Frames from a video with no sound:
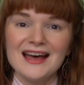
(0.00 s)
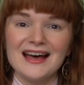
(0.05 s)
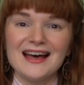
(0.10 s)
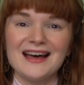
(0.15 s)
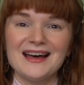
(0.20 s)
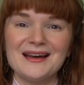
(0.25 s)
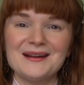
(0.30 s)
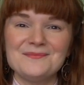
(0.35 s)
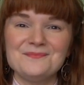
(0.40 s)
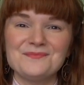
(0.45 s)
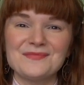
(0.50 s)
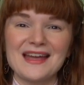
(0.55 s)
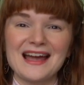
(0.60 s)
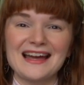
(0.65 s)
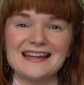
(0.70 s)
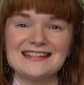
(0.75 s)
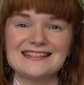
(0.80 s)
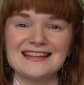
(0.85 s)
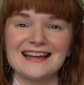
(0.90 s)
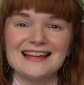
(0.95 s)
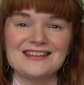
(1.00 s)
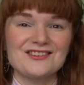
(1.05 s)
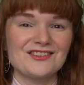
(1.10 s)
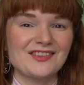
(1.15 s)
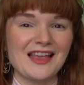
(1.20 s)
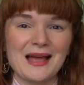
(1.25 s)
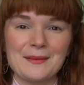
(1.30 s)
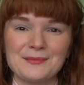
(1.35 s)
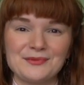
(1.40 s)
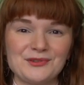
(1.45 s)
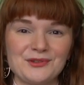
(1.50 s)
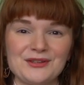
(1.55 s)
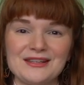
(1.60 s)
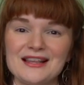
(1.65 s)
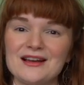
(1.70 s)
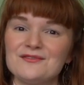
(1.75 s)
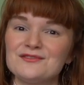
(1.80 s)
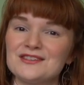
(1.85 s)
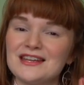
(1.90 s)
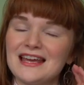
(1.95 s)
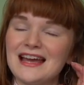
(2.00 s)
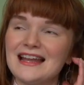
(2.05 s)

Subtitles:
and I just absolutely loved it,